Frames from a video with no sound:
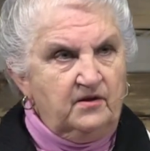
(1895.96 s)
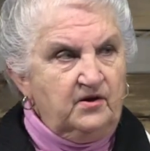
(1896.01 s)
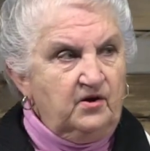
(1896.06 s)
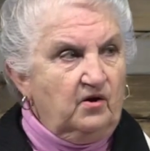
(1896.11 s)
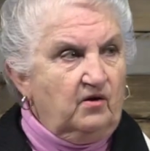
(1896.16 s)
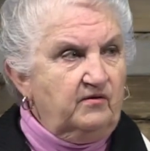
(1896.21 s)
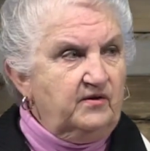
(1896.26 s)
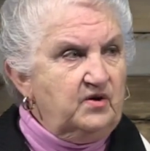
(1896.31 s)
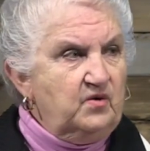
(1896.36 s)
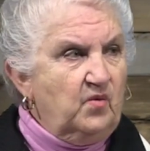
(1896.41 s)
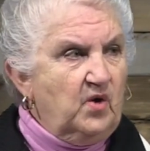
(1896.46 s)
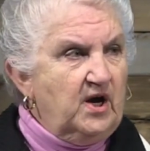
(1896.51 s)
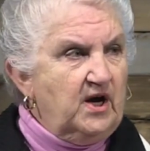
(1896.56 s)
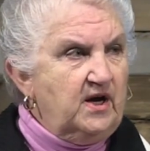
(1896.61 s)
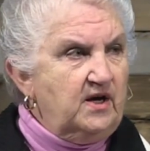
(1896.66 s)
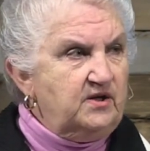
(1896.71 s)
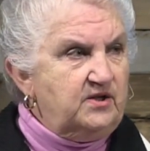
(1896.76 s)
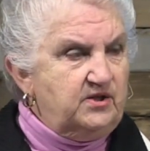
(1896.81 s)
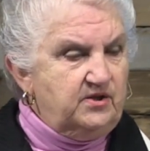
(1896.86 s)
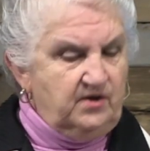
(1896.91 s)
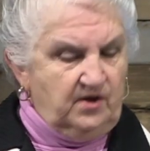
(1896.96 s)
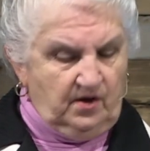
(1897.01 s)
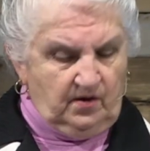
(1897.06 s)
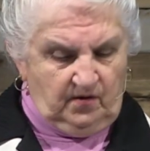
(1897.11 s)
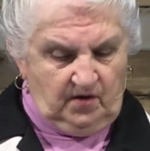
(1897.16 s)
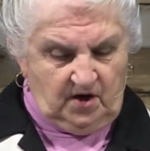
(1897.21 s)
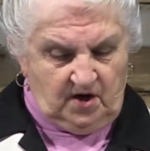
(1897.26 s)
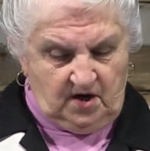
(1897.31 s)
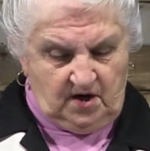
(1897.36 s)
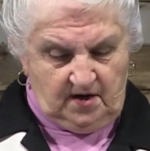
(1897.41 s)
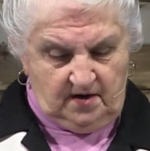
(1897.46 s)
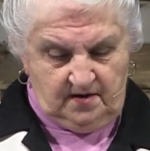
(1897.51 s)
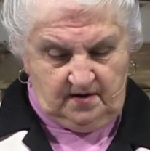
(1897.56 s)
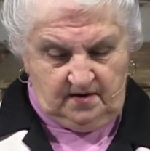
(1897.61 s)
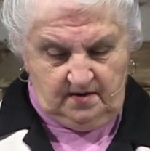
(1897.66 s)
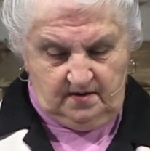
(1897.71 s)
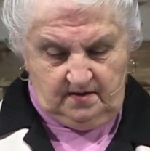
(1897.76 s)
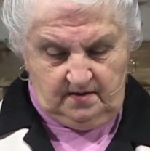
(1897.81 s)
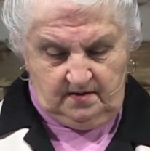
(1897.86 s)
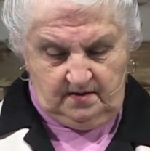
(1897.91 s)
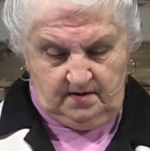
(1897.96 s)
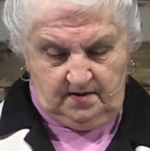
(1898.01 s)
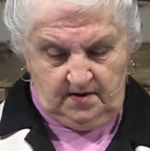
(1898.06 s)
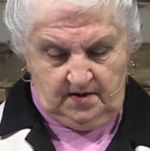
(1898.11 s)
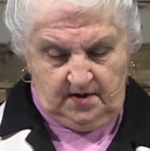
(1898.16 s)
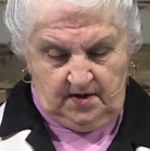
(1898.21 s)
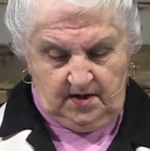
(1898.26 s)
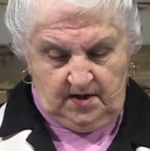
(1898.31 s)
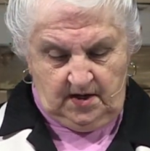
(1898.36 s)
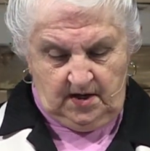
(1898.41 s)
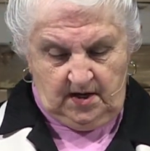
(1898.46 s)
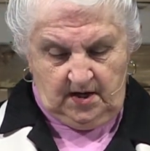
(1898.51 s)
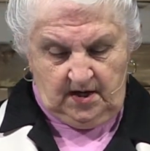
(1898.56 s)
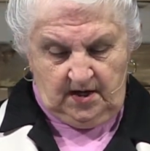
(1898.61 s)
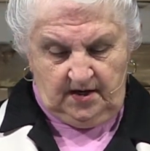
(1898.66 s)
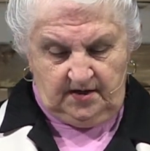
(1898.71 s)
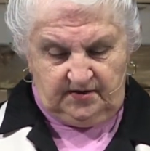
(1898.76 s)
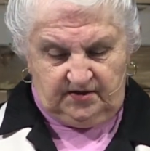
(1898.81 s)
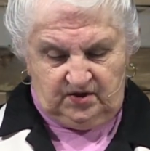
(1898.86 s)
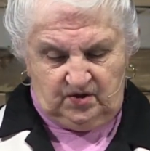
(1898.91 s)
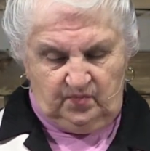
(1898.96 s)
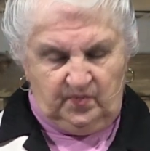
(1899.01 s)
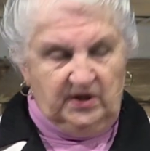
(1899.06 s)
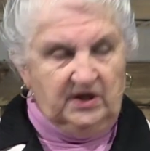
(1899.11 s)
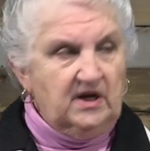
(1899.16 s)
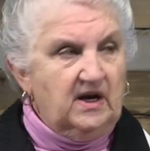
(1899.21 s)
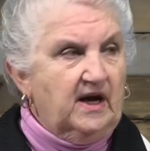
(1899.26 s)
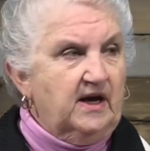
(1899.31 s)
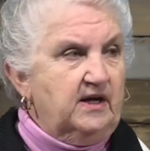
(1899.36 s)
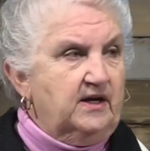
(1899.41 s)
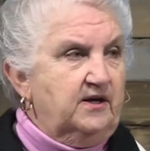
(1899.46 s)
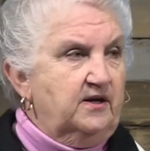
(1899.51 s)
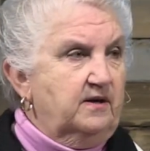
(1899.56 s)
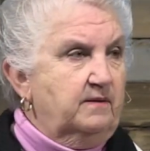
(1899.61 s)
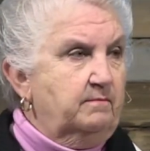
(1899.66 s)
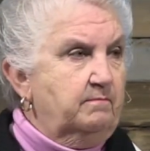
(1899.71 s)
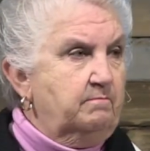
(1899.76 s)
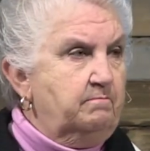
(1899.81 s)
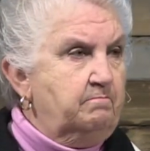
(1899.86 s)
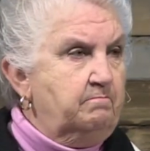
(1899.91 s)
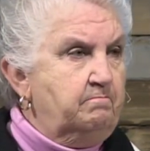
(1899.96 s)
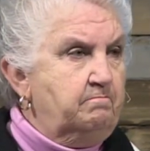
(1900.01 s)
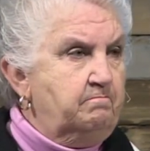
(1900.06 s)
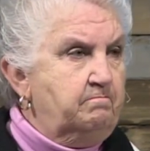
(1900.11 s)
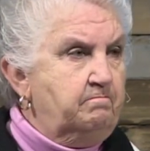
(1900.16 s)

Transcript: The only way to know God is to be like him.